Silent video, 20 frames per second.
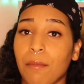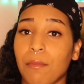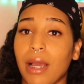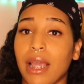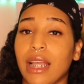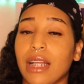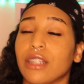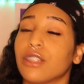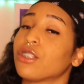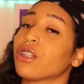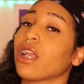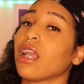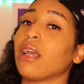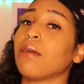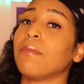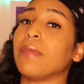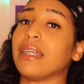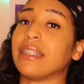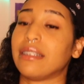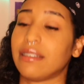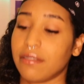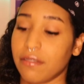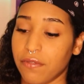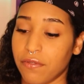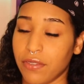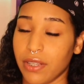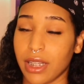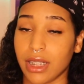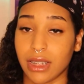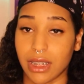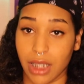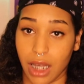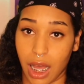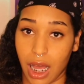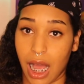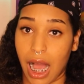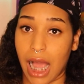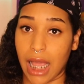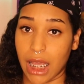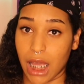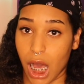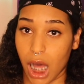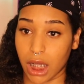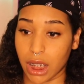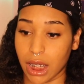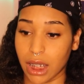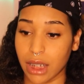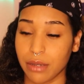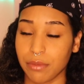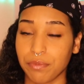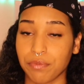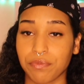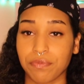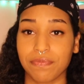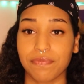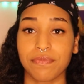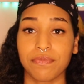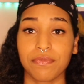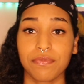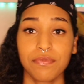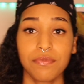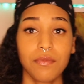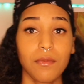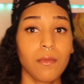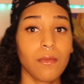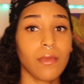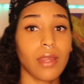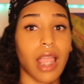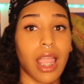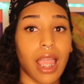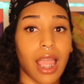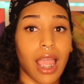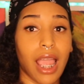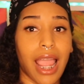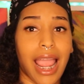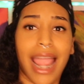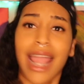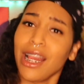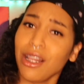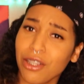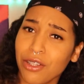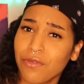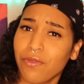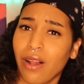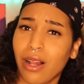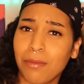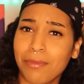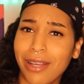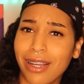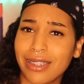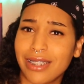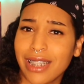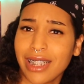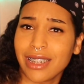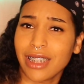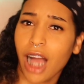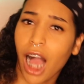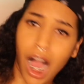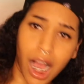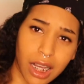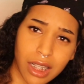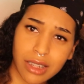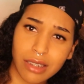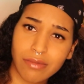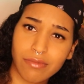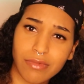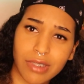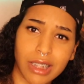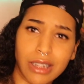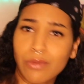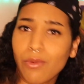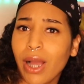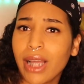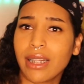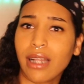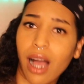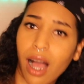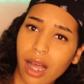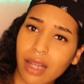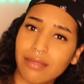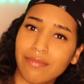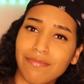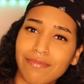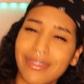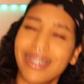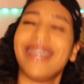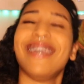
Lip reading: and my Instagram is sophia.ayana. And you can follow me on TikTok, because why not?